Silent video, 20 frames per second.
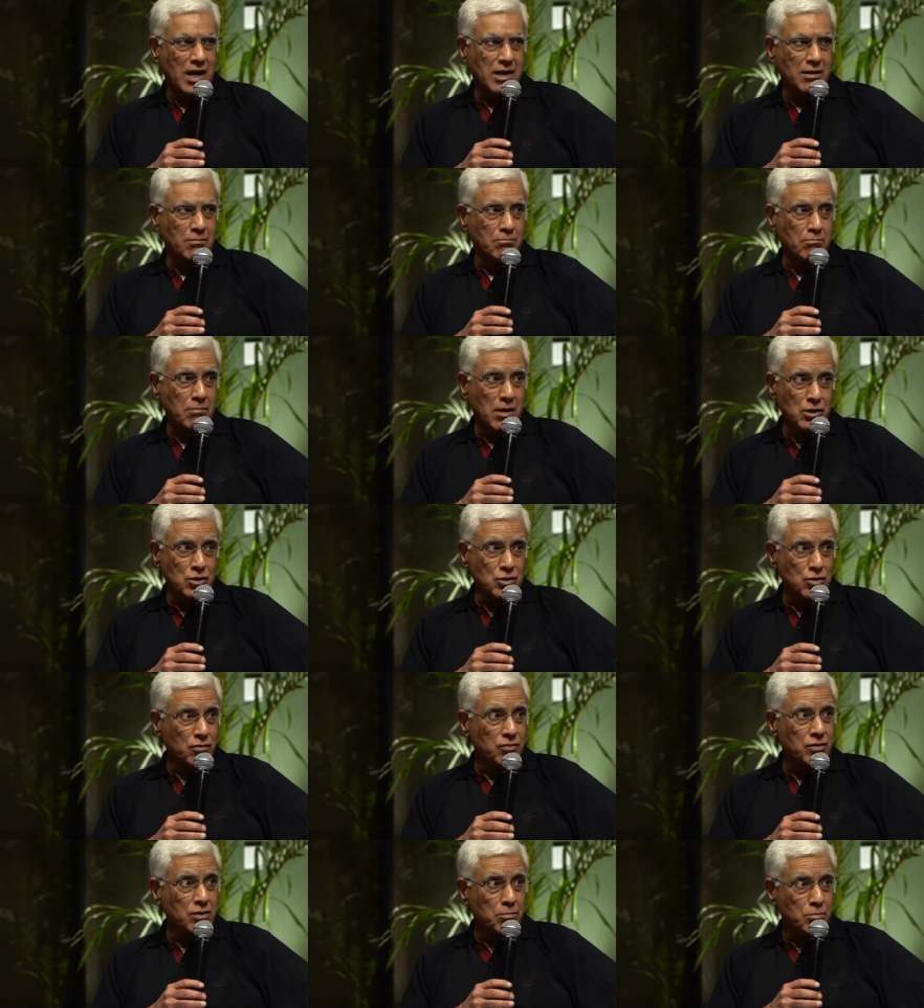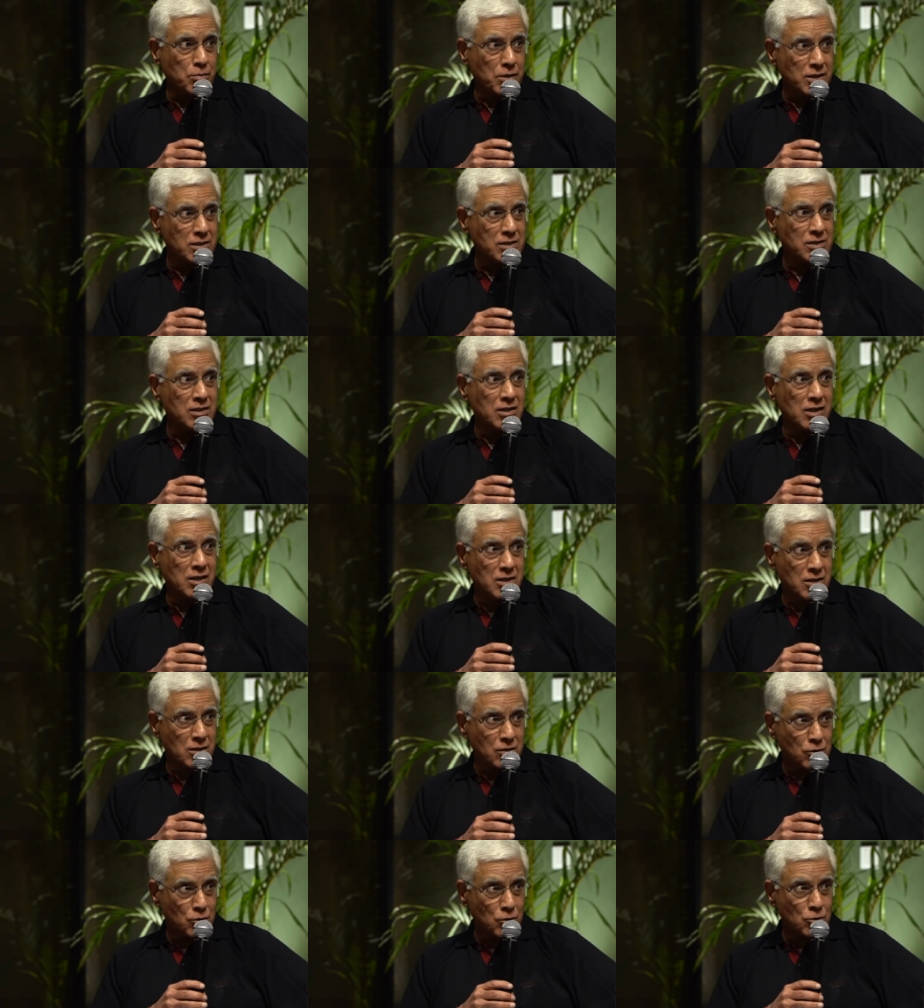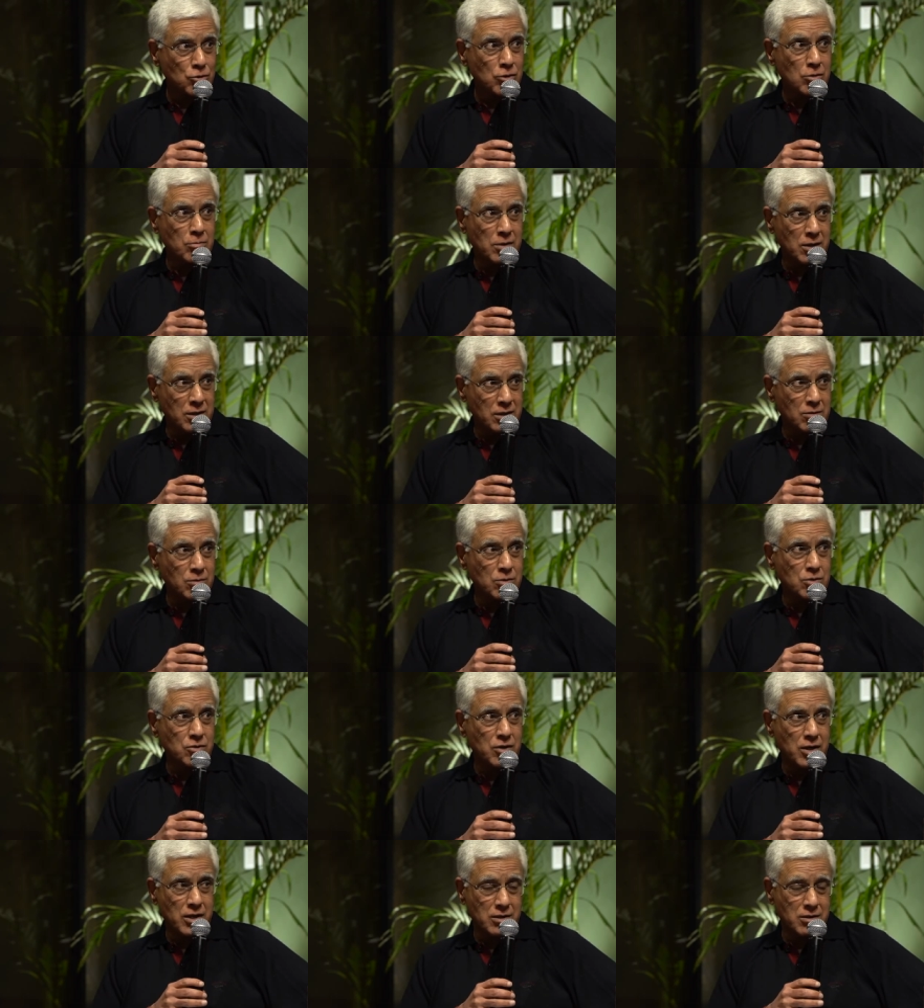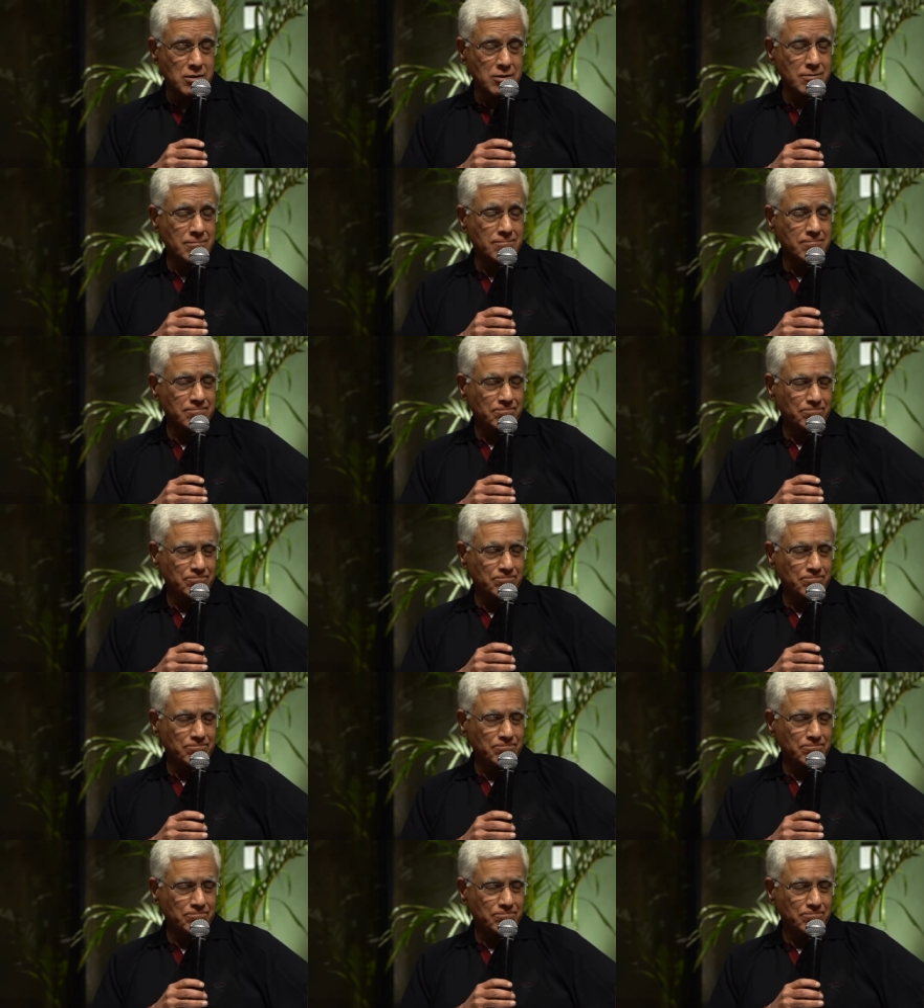And much of the press in India thought your brother was right.